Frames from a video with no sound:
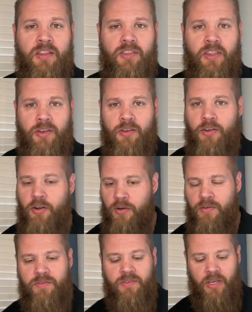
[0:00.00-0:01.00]
the
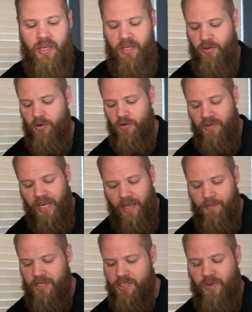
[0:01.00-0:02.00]
nerve uh, nerve
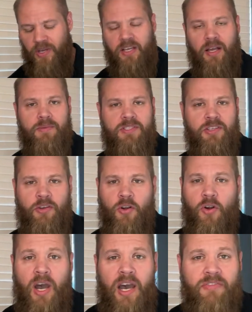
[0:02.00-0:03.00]
damage when it comes to
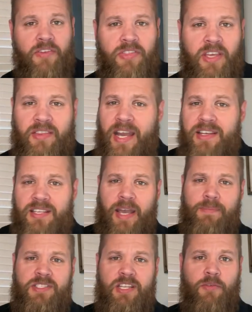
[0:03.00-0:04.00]
neuropathy, that type
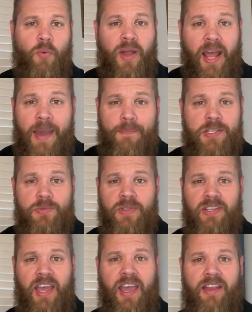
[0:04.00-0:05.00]
of stuff. What happens with
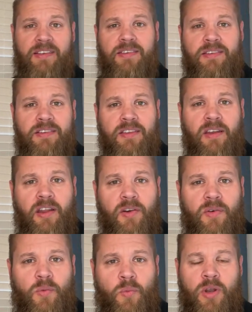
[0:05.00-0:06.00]
that? You know,
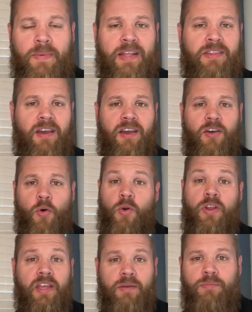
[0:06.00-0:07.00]
what about the
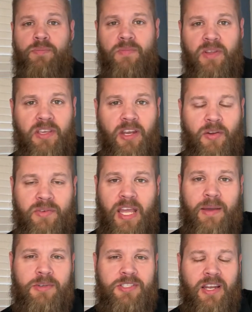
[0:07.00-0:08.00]
organ you know
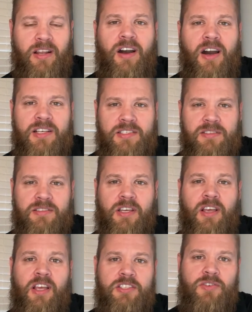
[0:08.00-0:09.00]
damage that it causes?
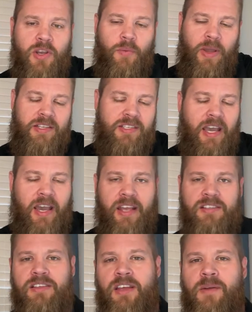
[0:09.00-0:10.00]
So, anyways,
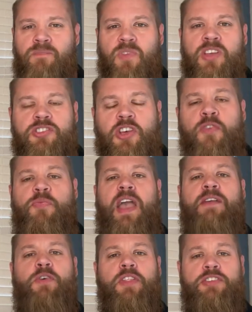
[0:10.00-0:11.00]
guys, so
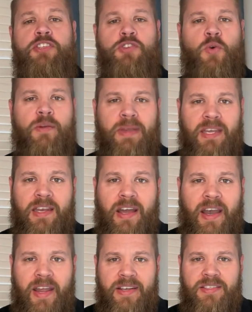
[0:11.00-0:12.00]
thankful that you joined me
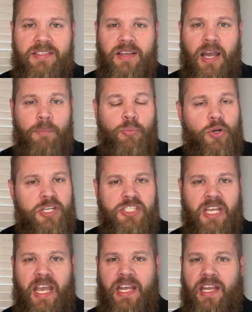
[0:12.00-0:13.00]
tonight. I
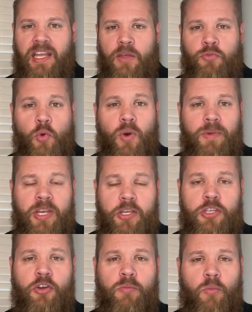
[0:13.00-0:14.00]
appreciate it. If you want me to
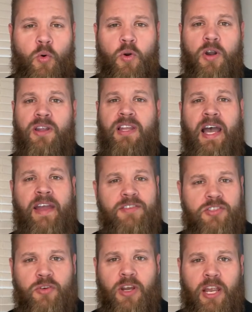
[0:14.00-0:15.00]
do more live
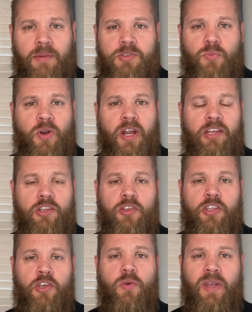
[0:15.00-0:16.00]
streams where I do
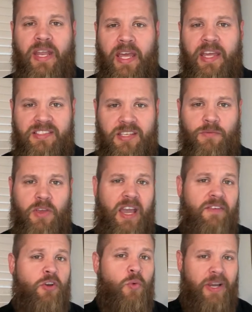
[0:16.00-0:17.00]
Q and A's, if you
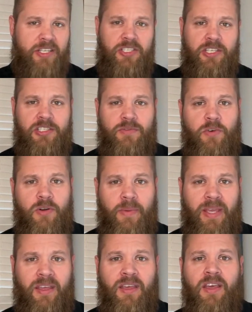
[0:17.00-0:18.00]
have questions for
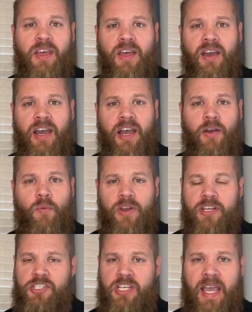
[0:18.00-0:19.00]
me, uh, want
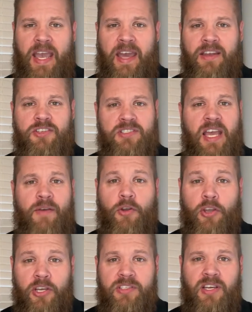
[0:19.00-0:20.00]
to chat, just have a
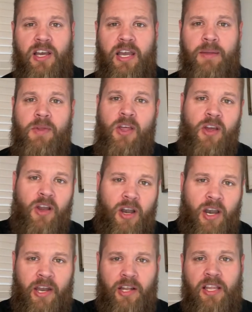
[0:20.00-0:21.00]
good time
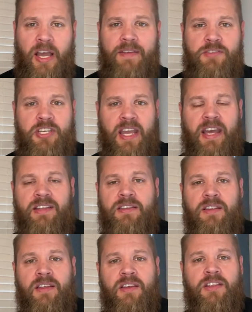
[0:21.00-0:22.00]
on the live chat,
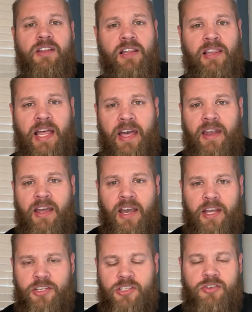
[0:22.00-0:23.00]
let
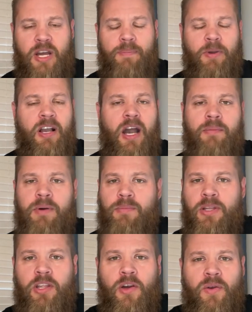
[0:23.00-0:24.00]
uh, just drop a comment
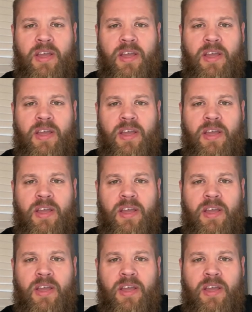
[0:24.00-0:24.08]
below,